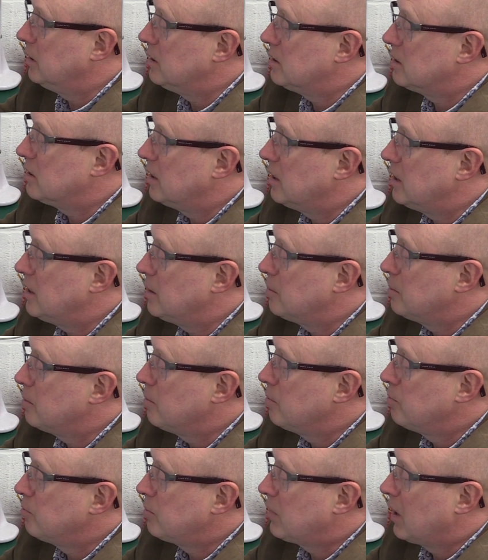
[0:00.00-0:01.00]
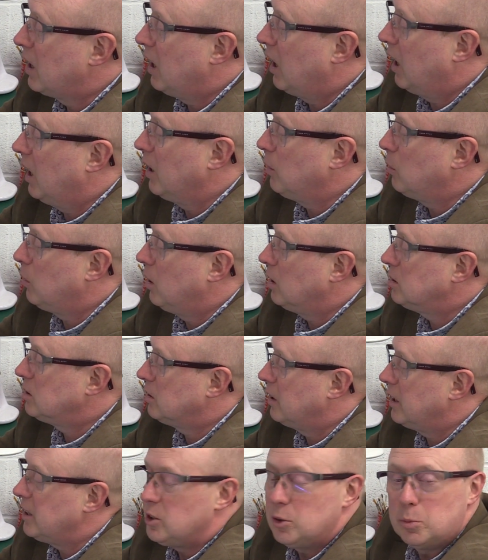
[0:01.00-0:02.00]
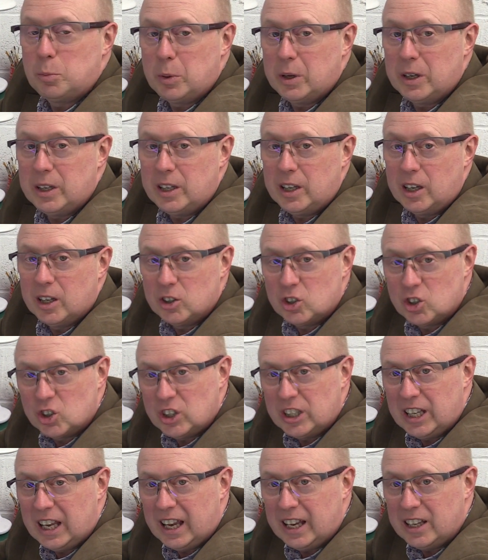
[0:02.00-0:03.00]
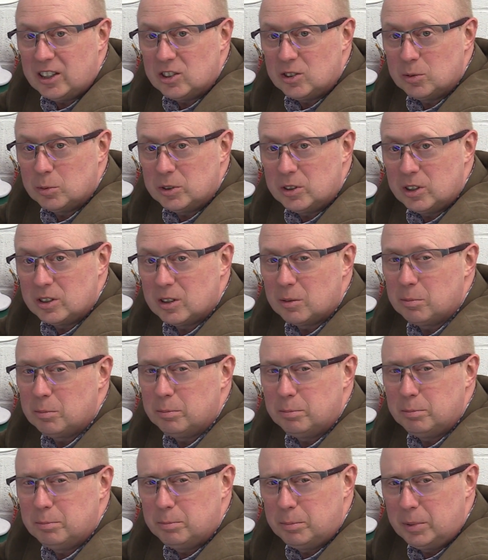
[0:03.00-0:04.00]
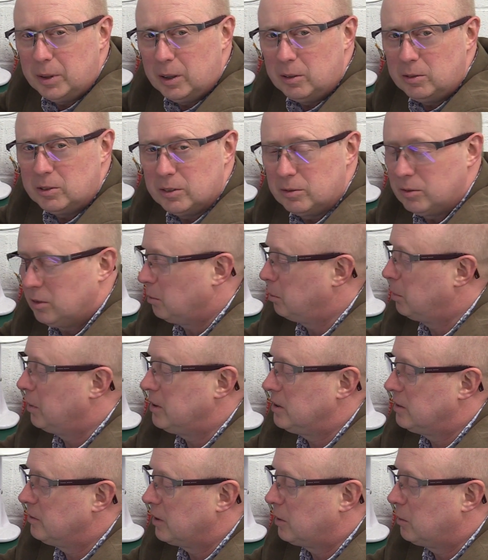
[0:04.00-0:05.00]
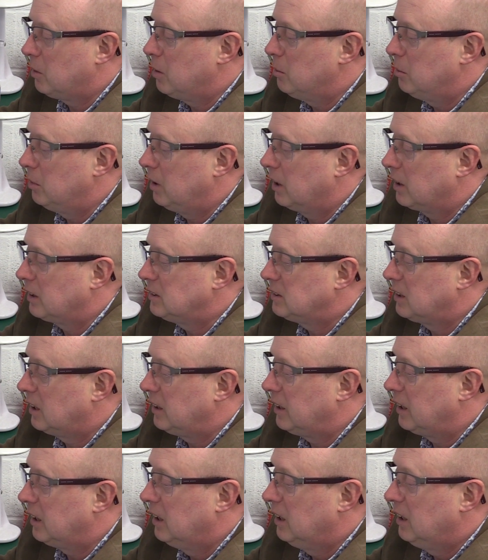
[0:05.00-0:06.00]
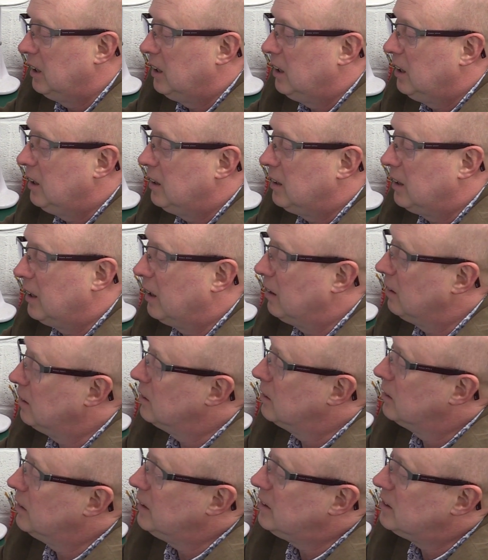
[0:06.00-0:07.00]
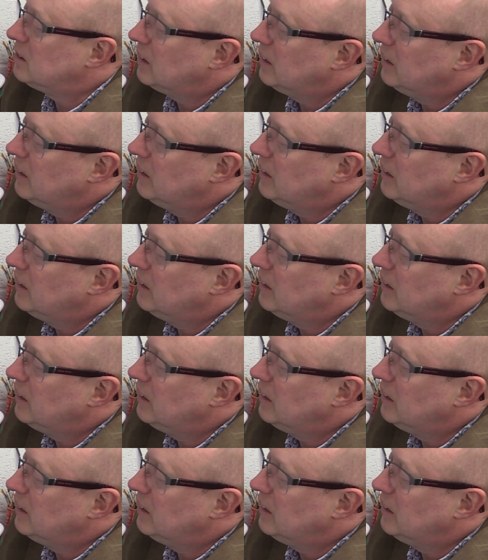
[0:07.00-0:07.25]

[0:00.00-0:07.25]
is the Iwata HP CH, which is a beautiful piece of equipment, I can tell you. Now this